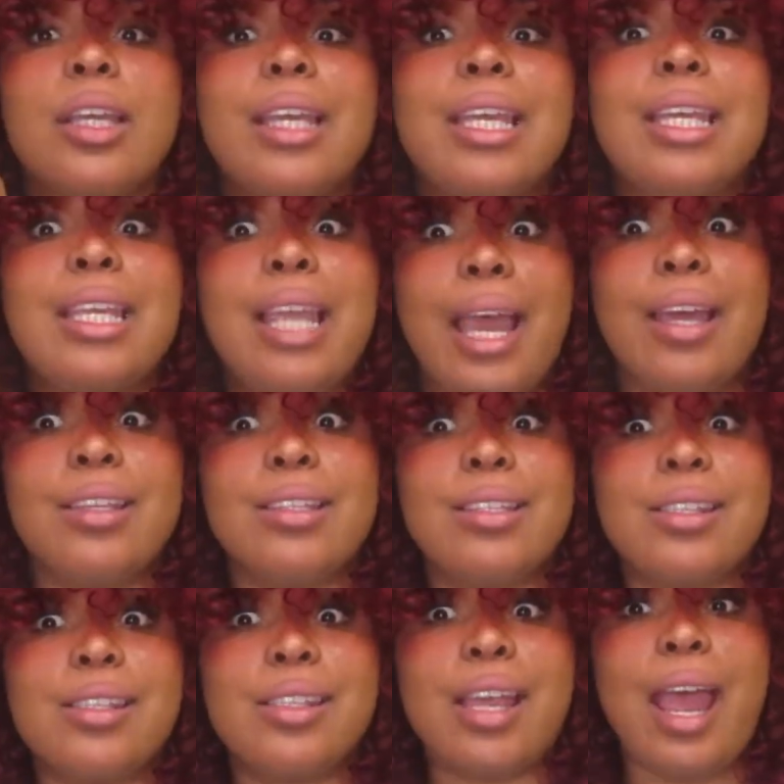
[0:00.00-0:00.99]

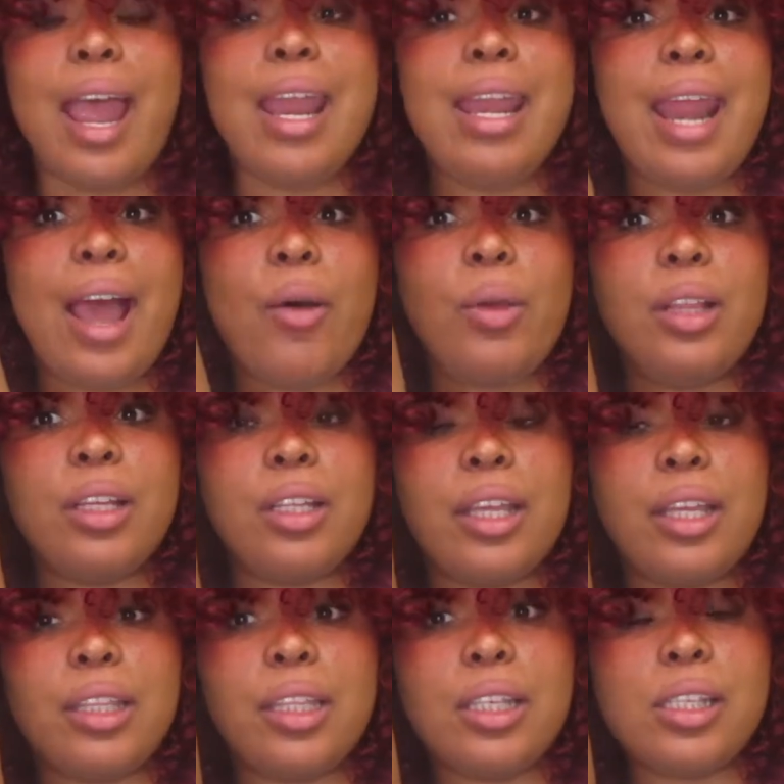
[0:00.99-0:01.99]
Yes, and now we look
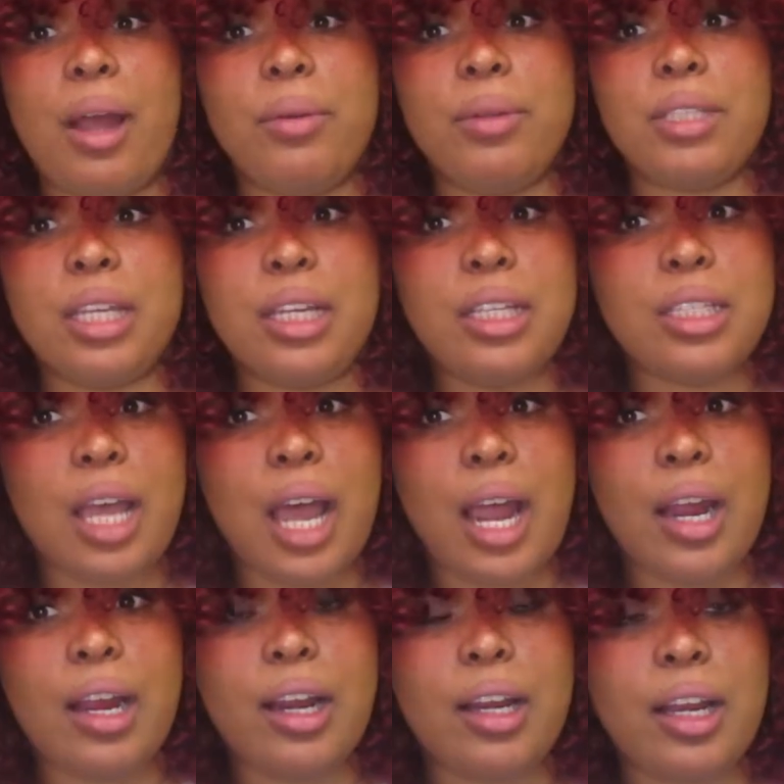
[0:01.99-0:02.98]
like this. I was getting
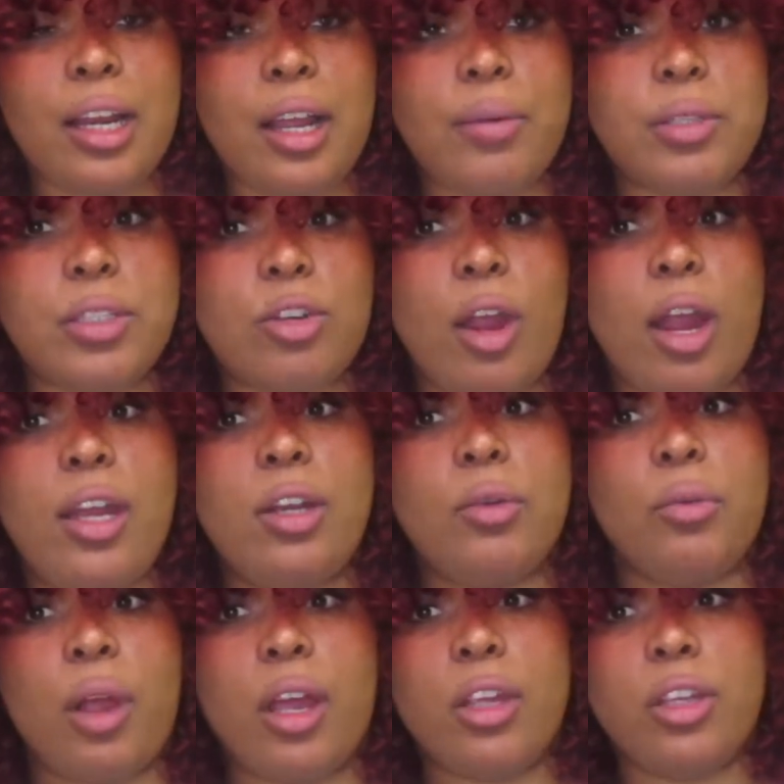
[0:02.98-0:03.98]
tired and I was trying to
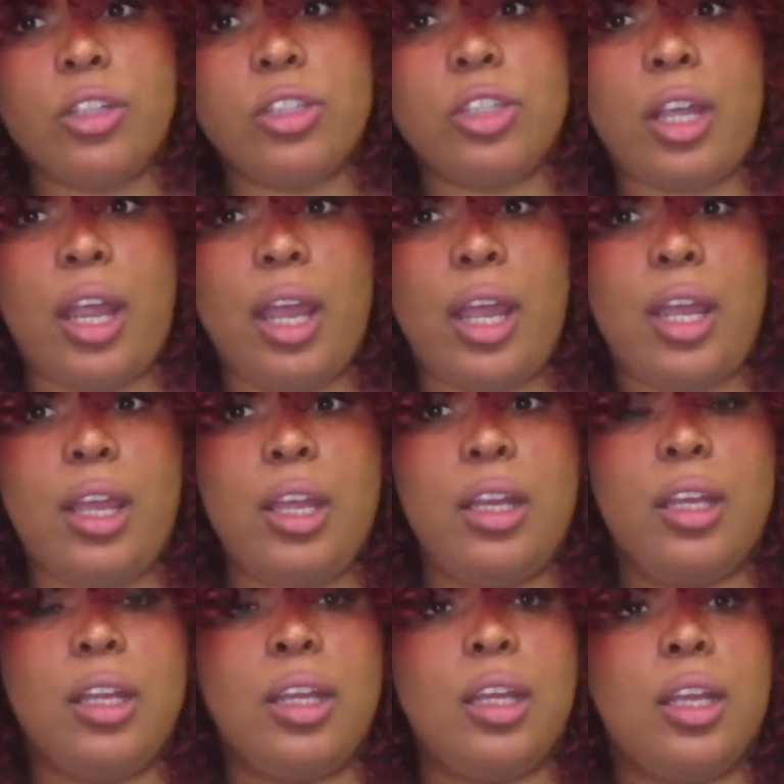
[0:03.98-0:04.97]
rush
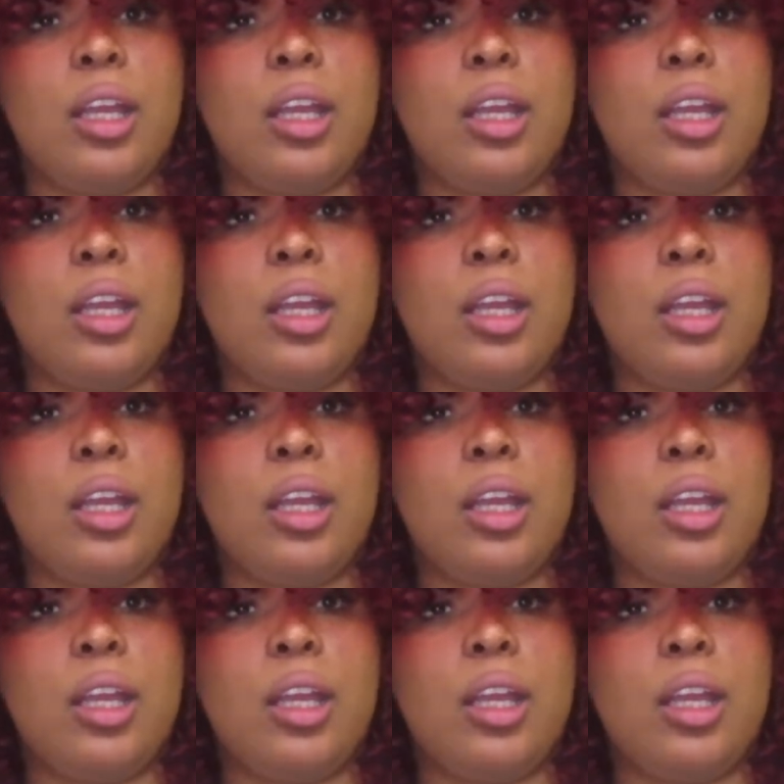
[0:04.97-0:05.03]
and